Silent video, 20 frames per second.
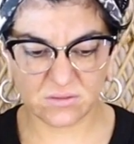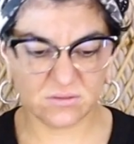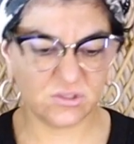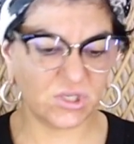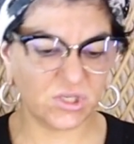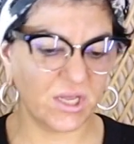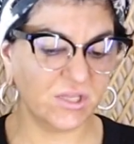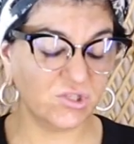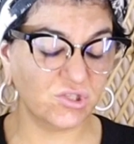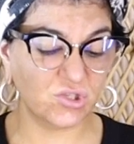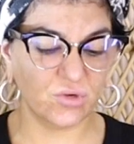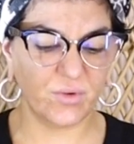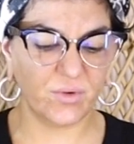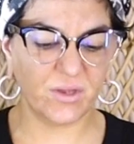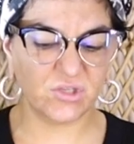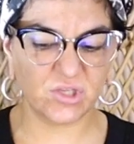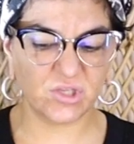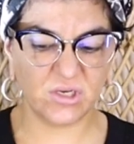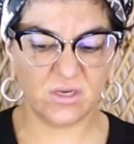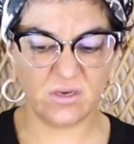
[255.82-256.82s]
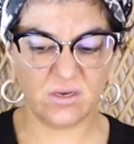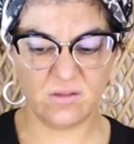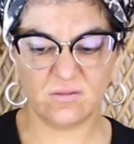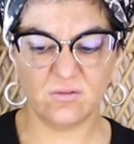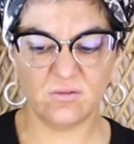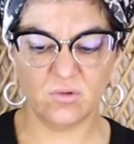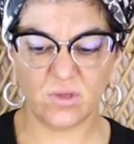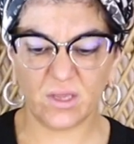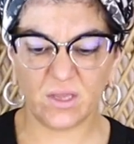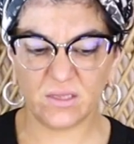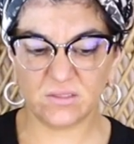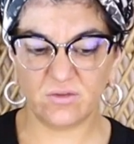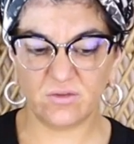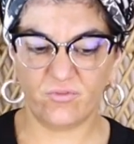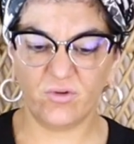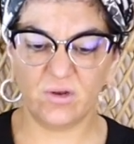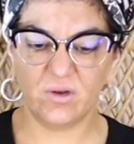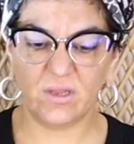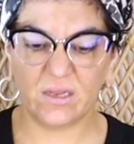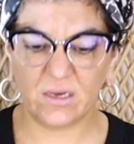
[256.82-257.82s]
changed direction and is looking
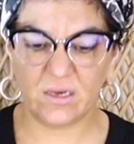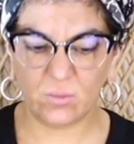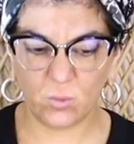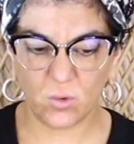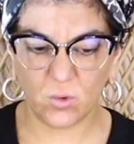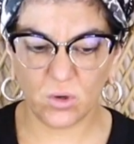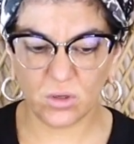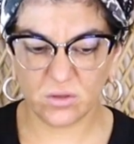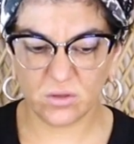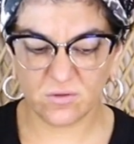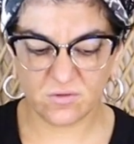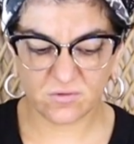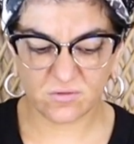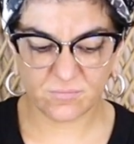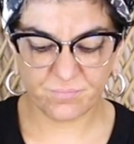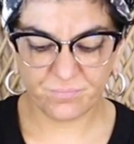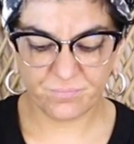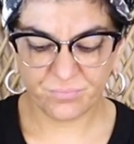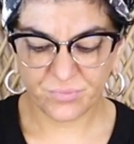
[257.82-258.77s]
different than it was.